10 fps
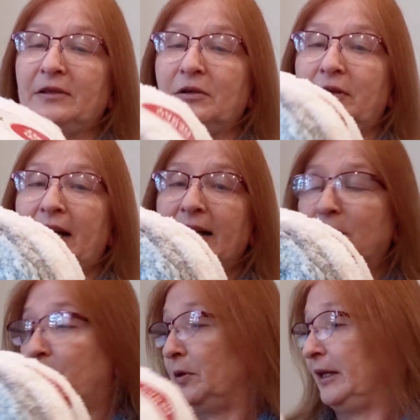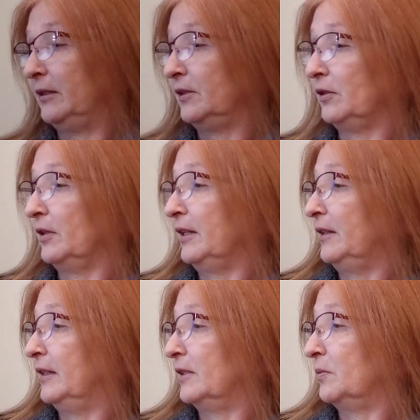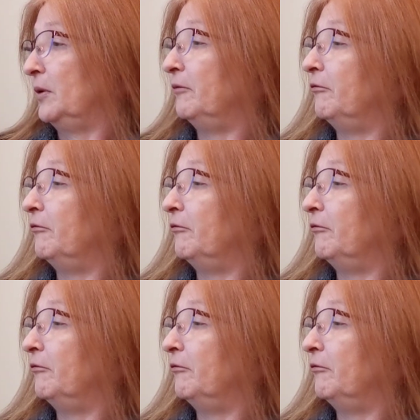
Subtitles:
So that's pretty. Let's look at this one.